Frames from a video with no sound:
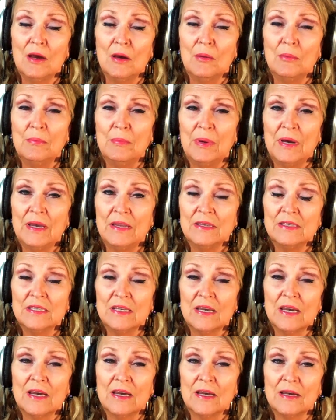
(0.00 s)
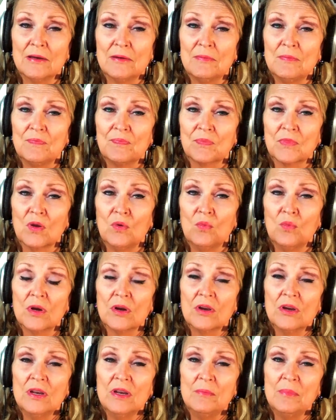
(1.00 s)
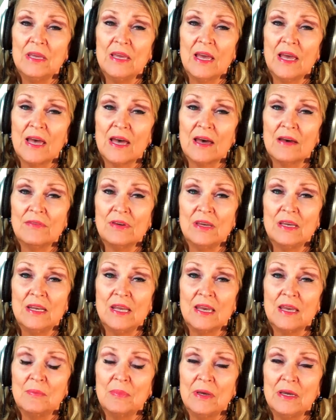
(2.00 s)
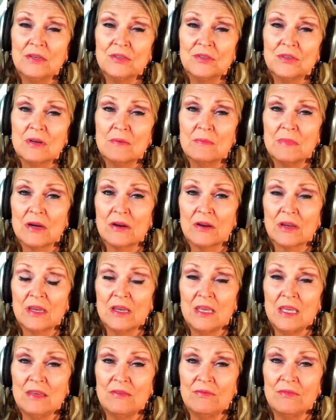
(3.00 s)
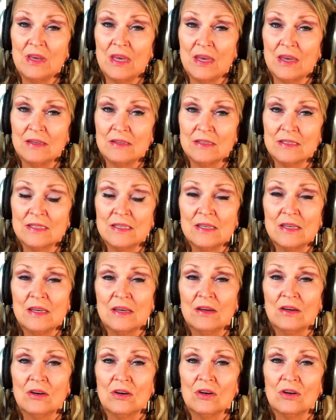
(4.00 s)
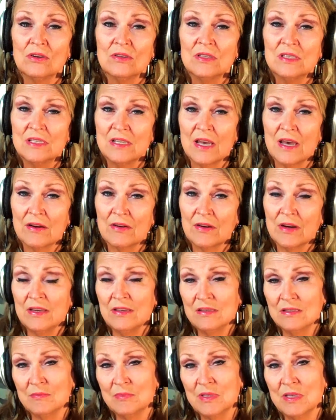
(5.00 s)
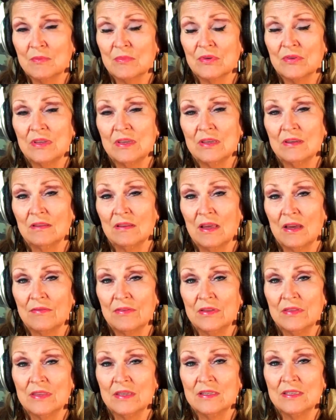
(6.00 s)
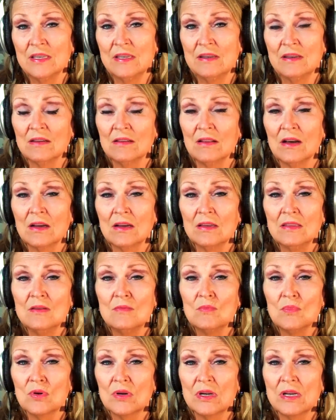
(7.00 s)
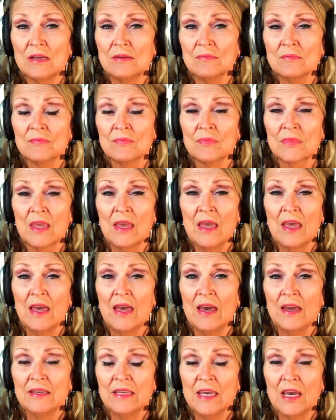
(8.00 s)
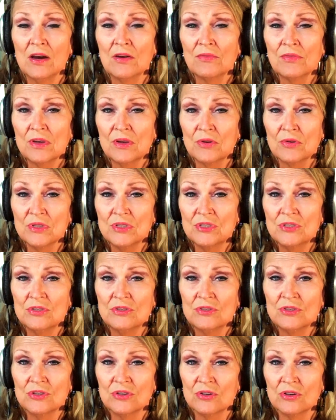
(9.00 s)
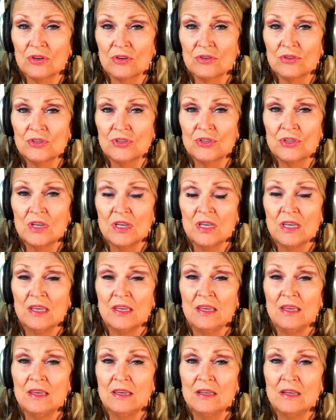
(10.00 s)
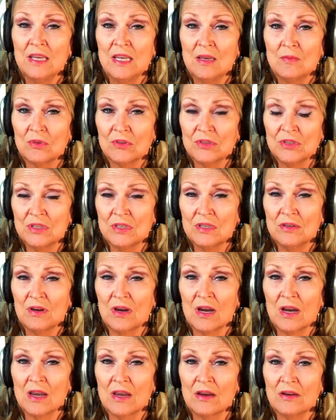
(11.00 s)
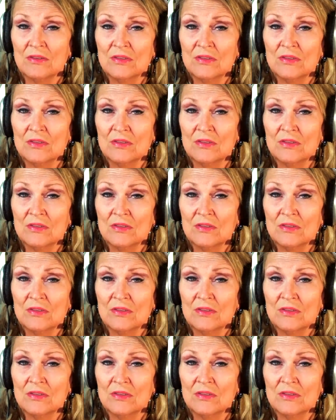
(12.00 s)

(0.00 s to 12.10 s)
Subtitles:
But we're going to be having a Patriot America event on Saturday, September the 11th at 10 o'clock in the morning at Calvary Christian Church in Hamilton, Ohio.